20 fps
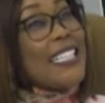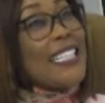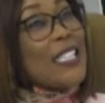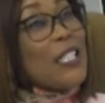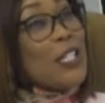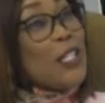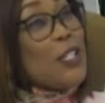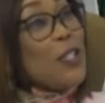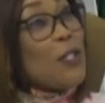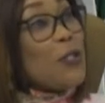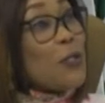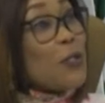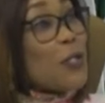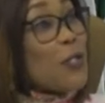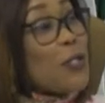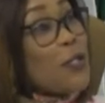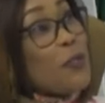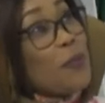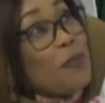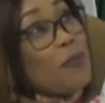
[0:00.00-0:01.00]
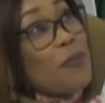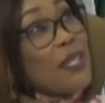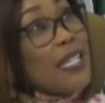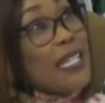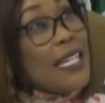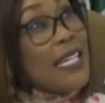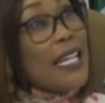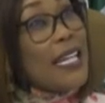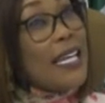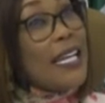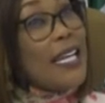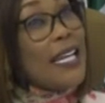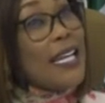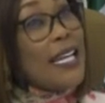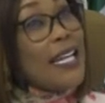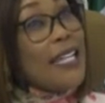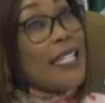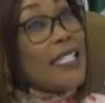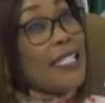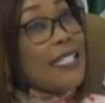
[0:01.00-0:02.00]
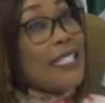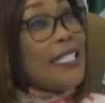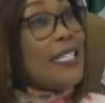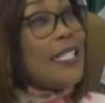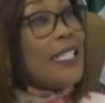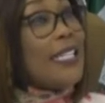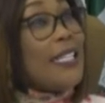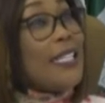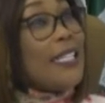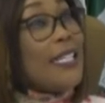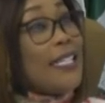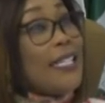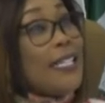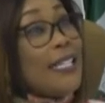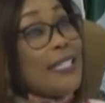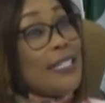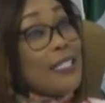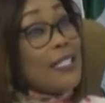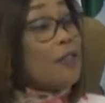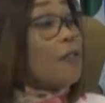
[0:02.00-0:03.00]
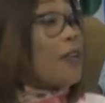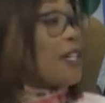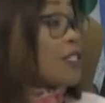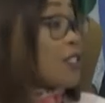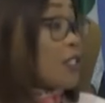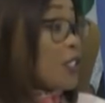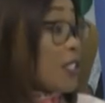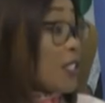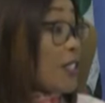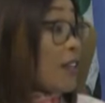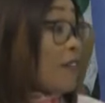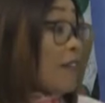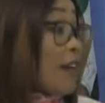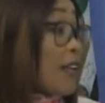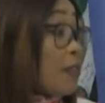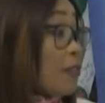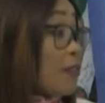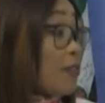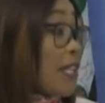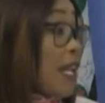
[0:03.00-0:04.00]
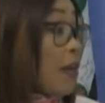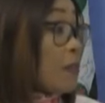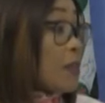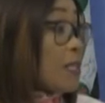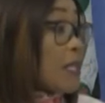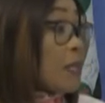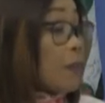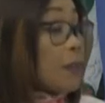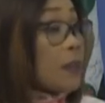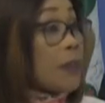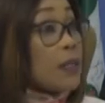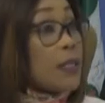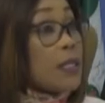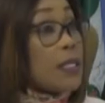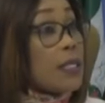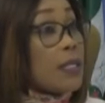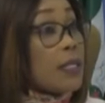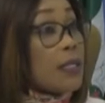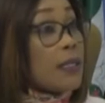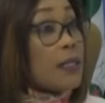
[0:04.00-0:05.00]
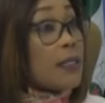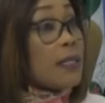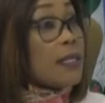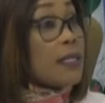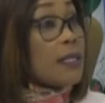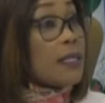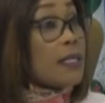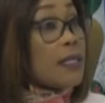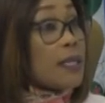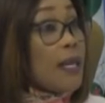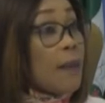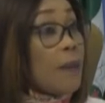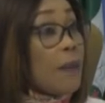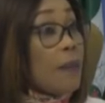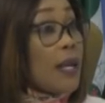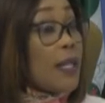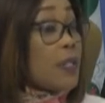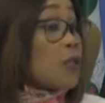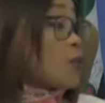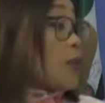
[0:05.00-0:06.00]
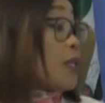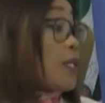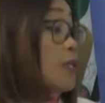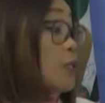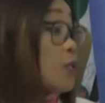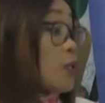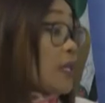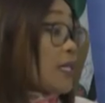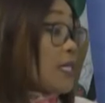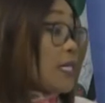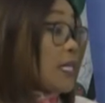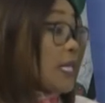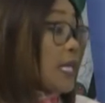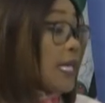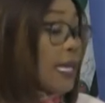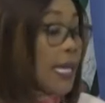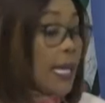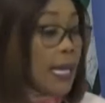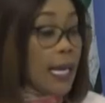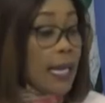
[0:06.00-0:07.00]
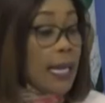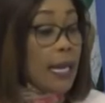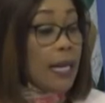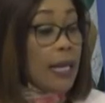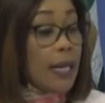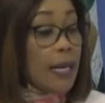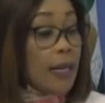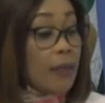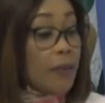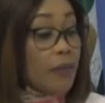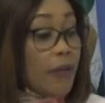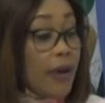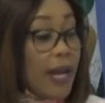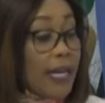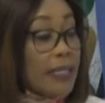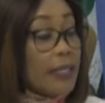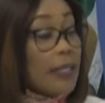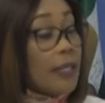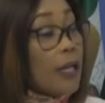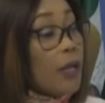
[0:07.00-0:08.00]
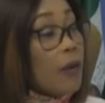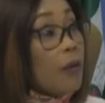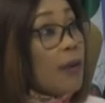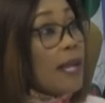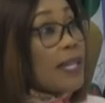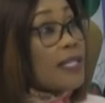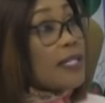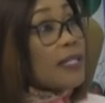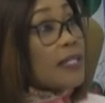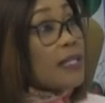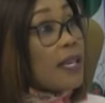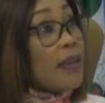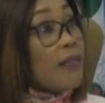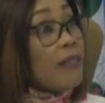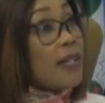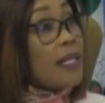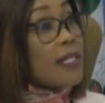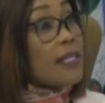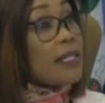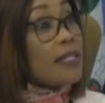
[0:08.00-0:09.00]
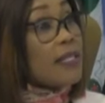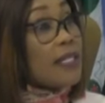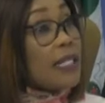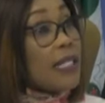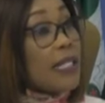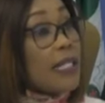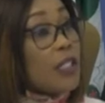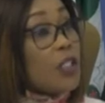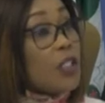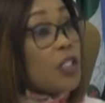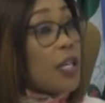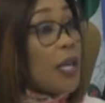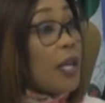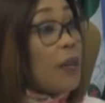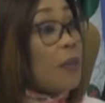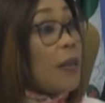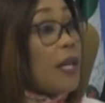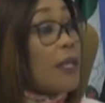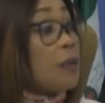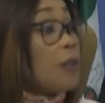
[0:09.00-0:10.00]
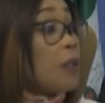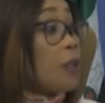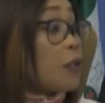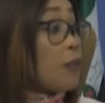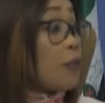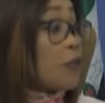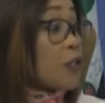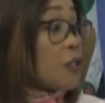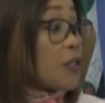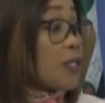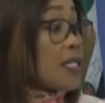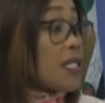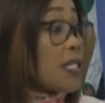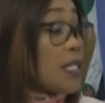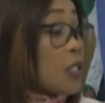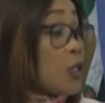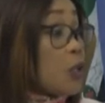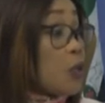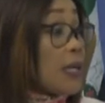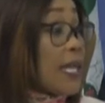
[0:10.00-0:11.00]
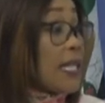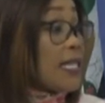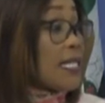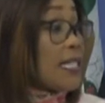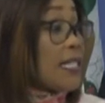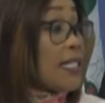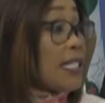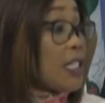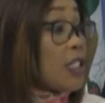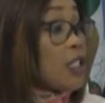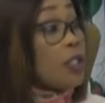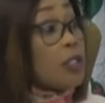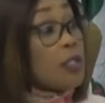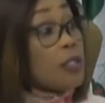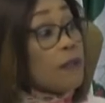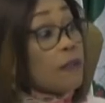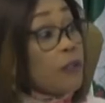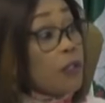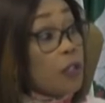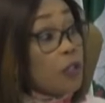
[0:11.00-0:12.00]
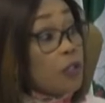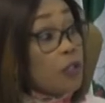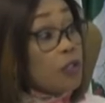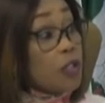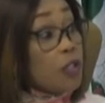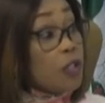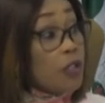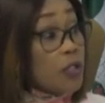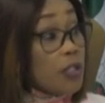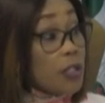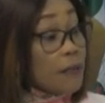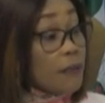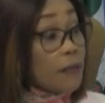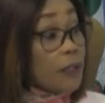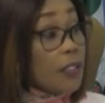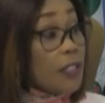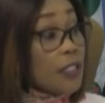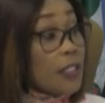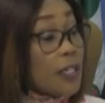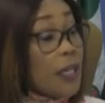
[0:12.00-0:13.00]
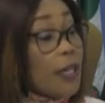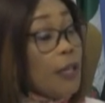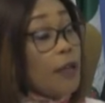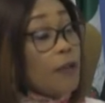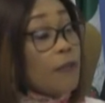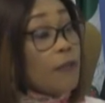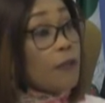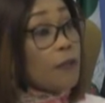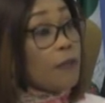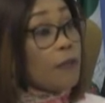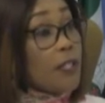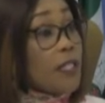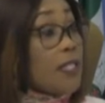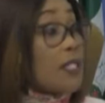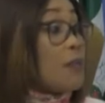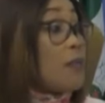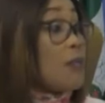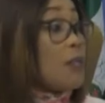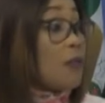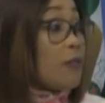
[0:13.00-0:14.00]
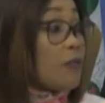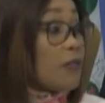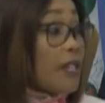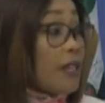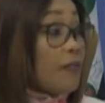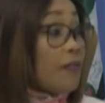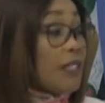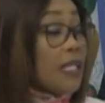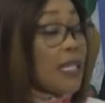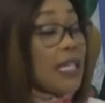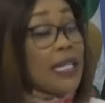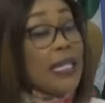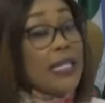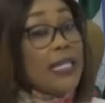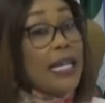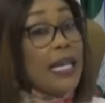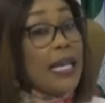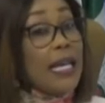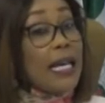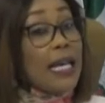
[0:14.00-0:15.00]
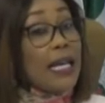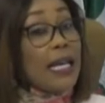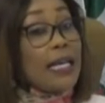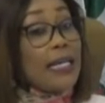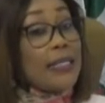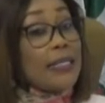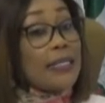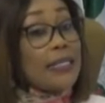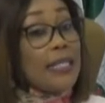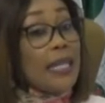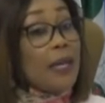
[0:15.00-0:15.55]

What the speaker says: used to be the Director General of NAPTIP until December 2020. Right now, I serve as the Chairman Board of Trustees, United Nations Voluntary Trust Fund for Victims of Trafficking, and